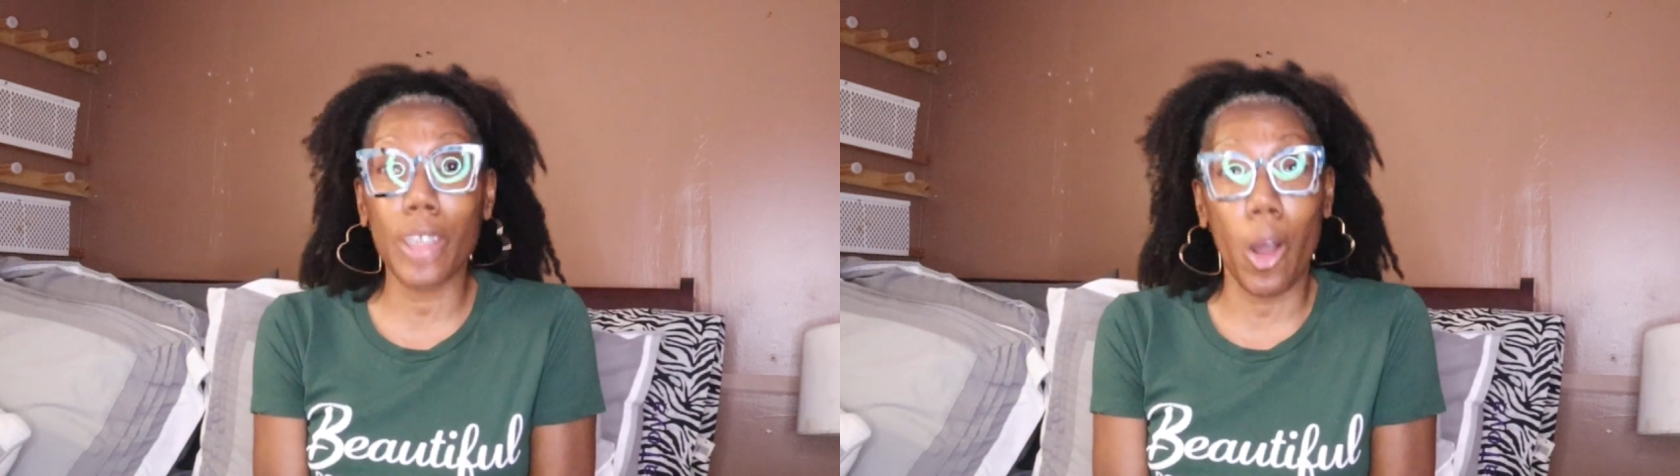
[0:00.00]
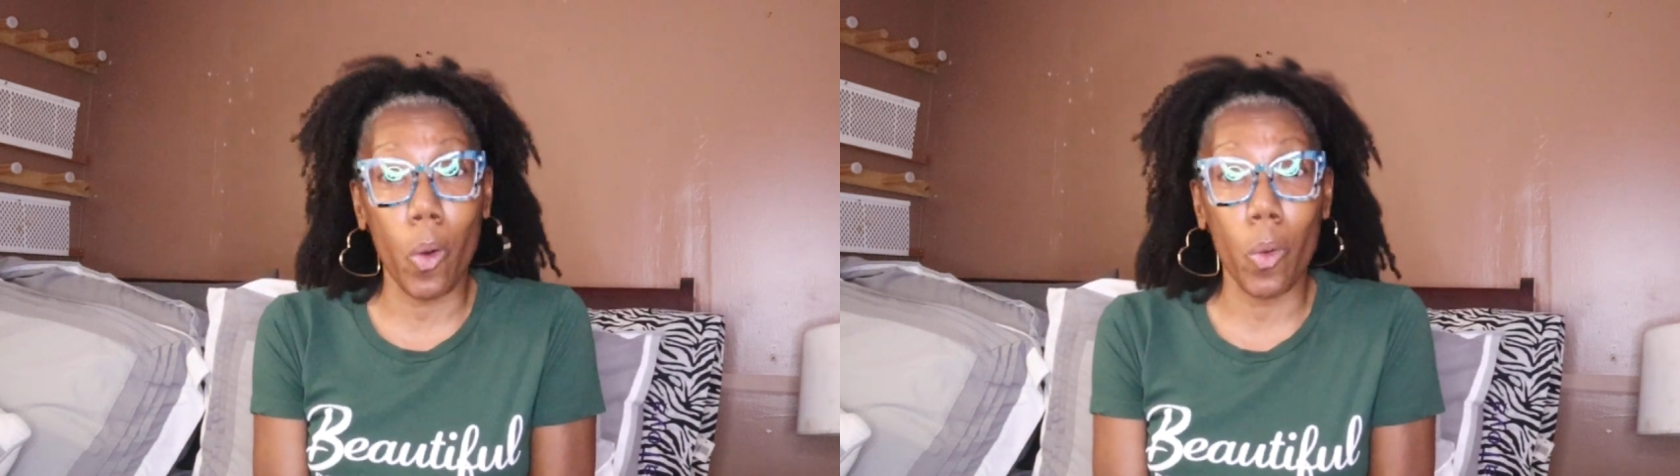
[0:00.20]

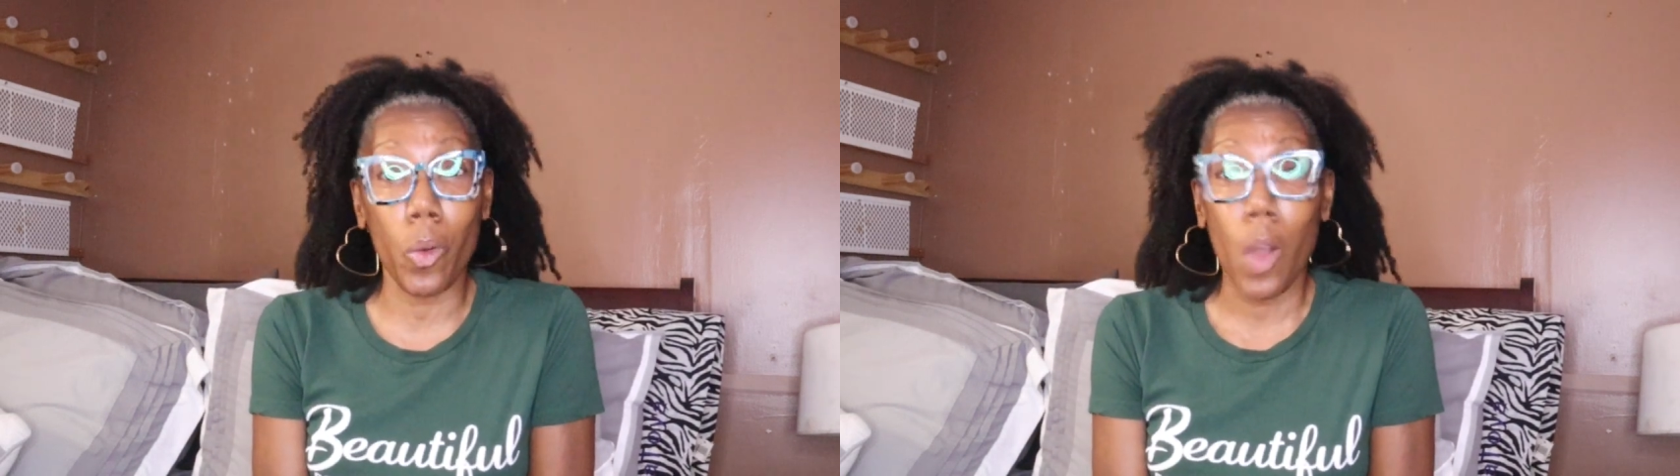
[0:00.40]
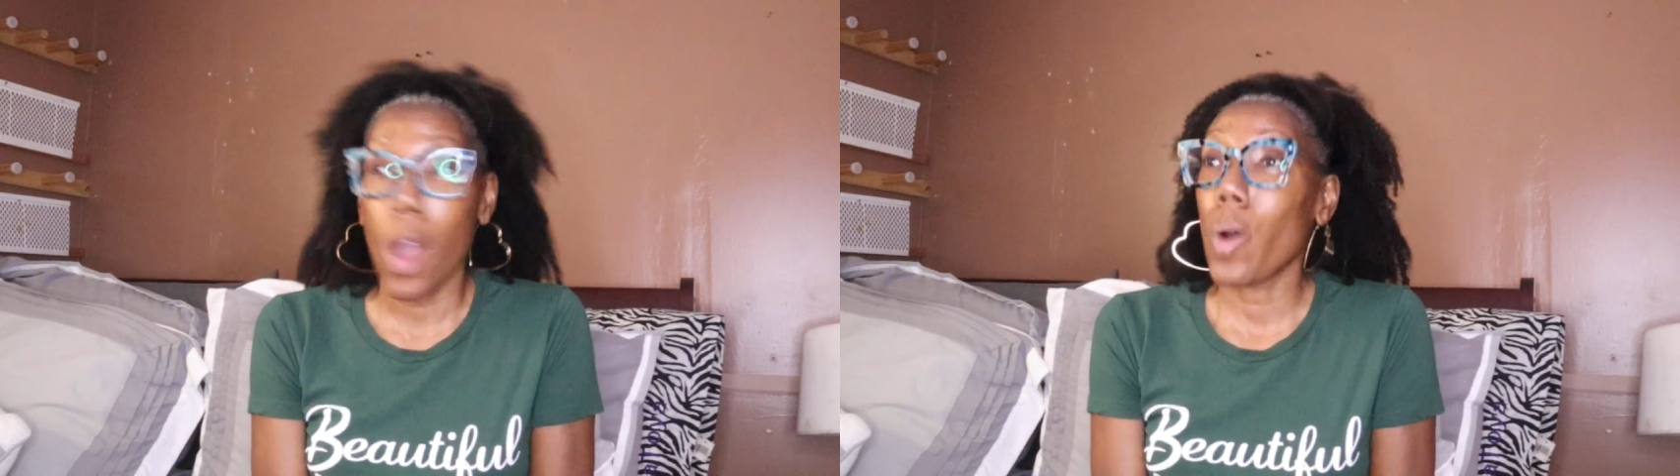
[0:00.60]
own
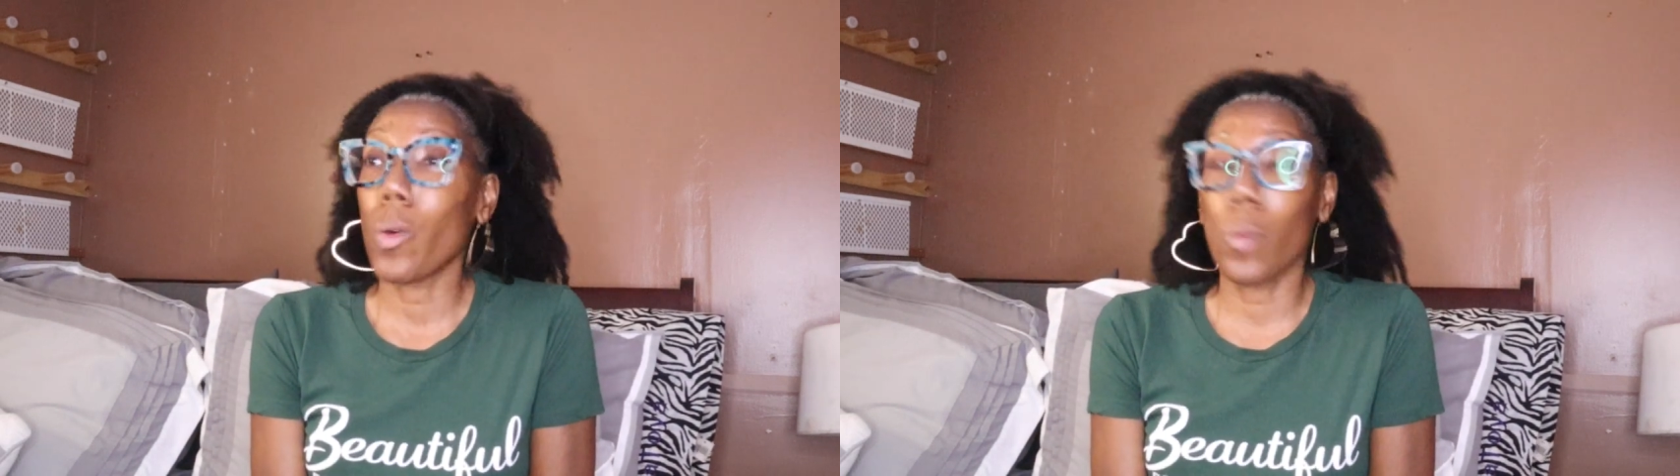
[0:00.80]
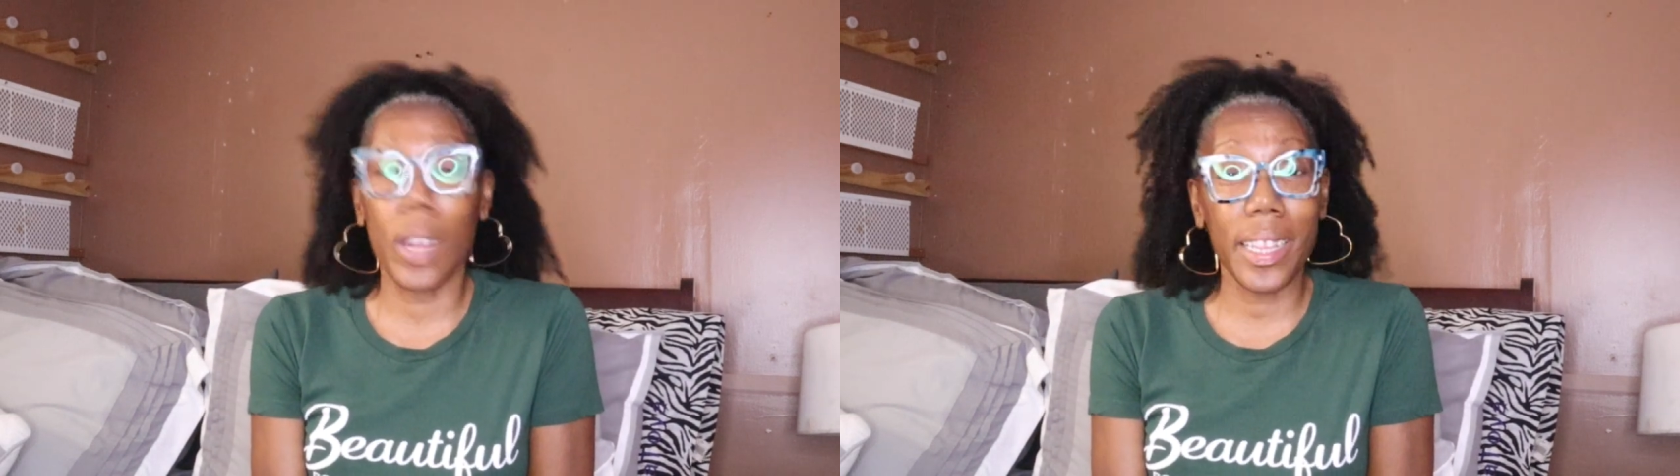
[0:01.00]

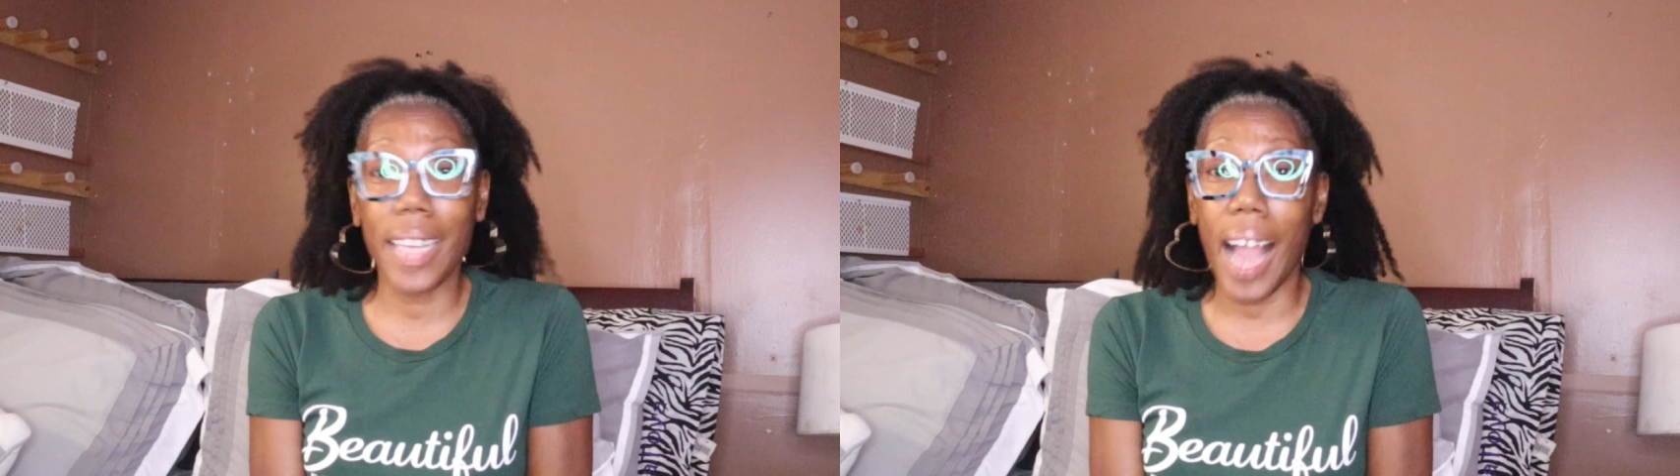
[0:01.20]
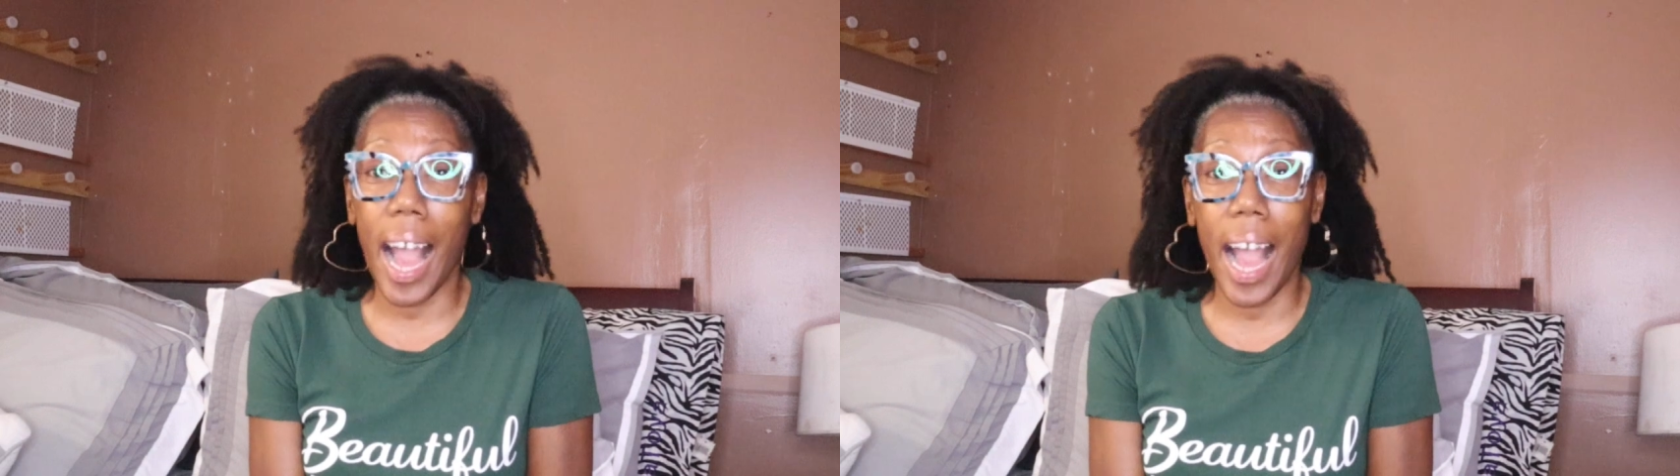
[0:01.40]
with the guy.